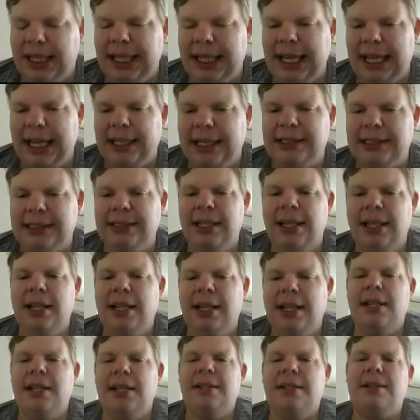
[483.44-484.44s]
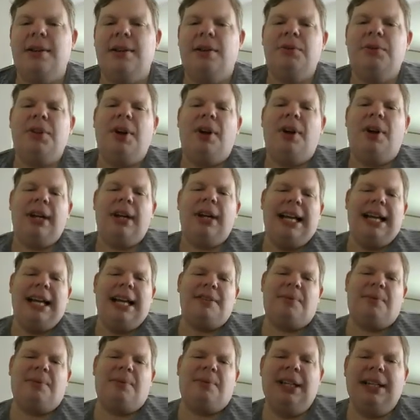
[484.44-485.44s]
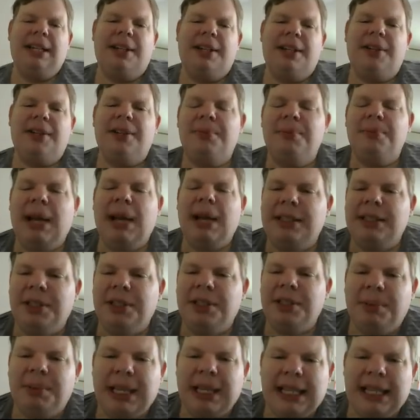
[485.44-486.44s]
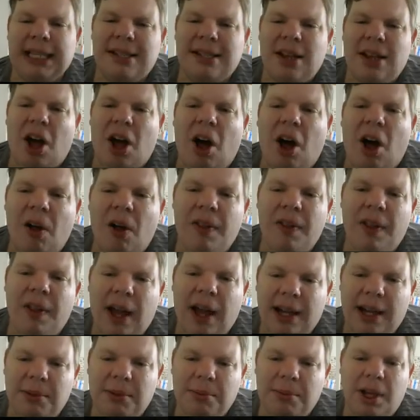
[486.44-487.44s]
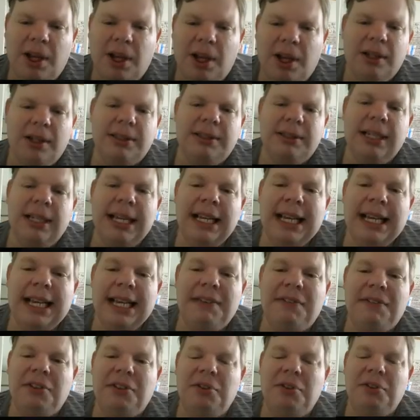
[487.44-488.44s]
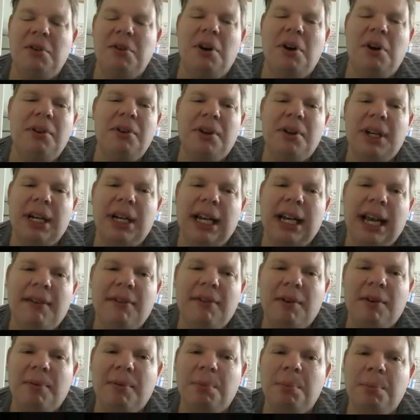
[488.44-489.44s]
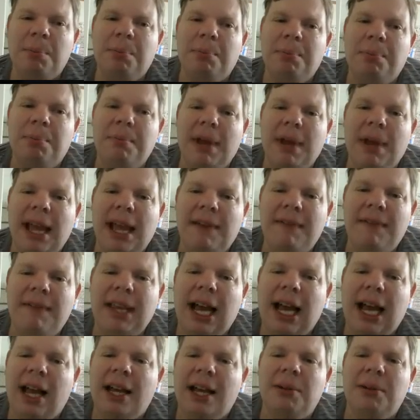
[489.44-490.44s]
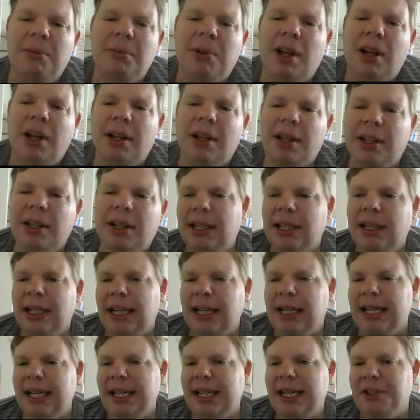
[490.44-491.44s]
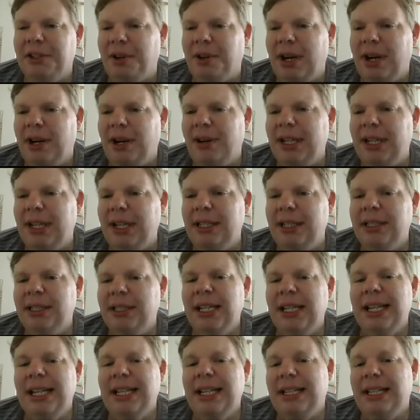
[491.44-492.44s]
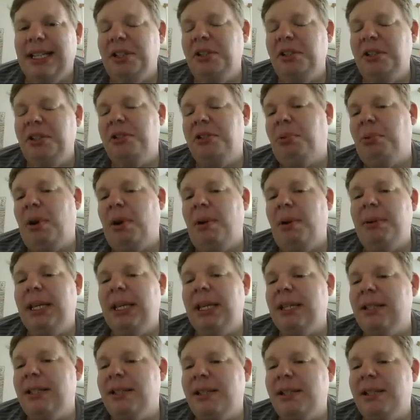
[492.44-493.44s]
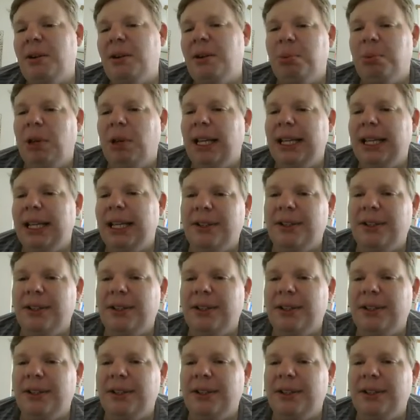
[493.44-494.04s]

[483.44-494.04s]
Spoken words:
EX. So Dark has really a good matchup against all the item locks. If you know you're going to have a heavy item lock in your area, then you should probably consider playing